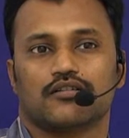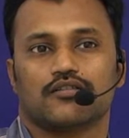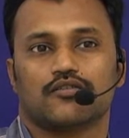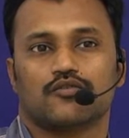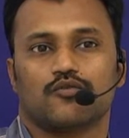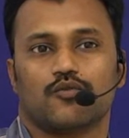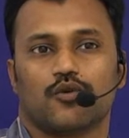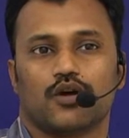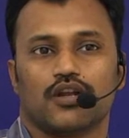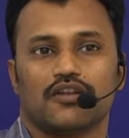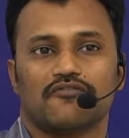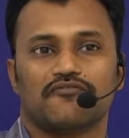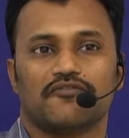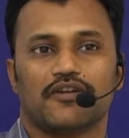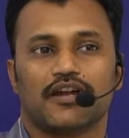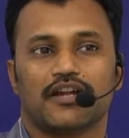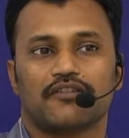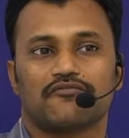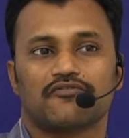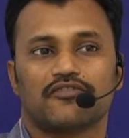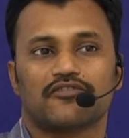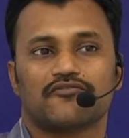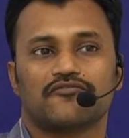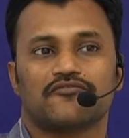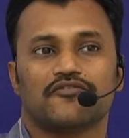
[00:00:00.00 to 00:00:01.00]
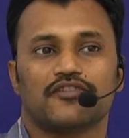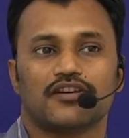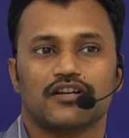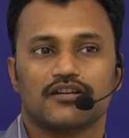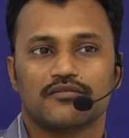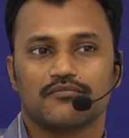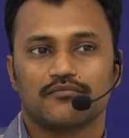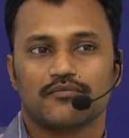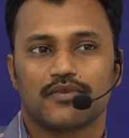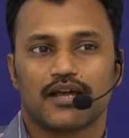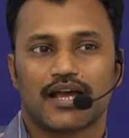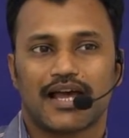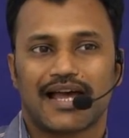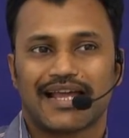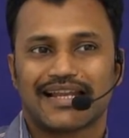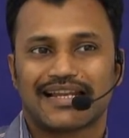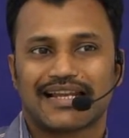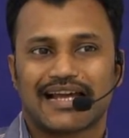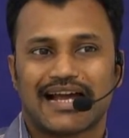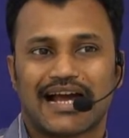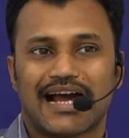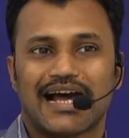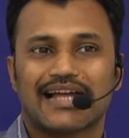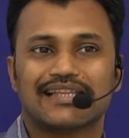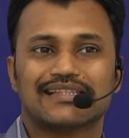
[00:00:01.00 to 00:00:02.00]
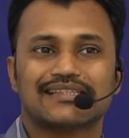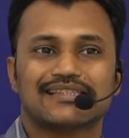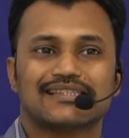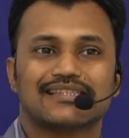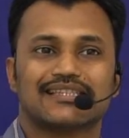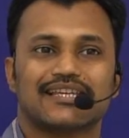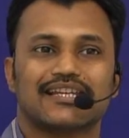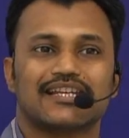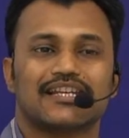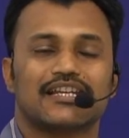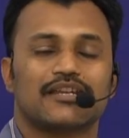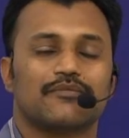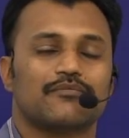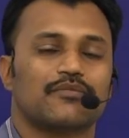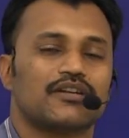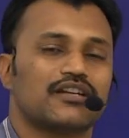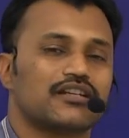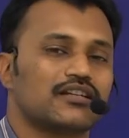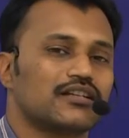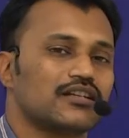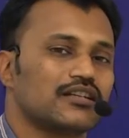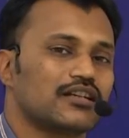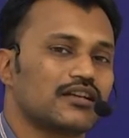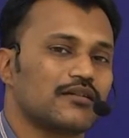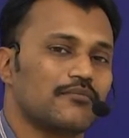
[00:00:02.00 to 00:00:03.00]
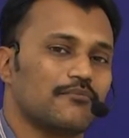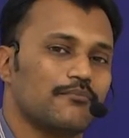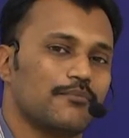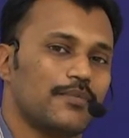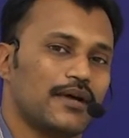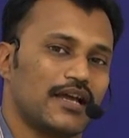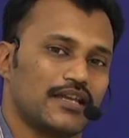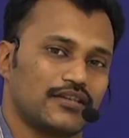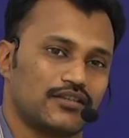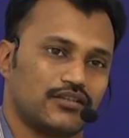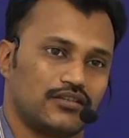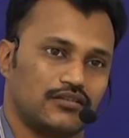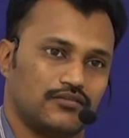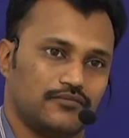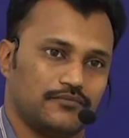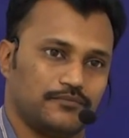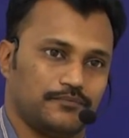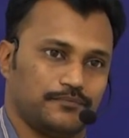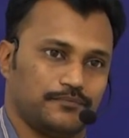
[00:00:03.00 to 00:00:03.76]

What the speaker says: qualified with firm and unsentimental compassion.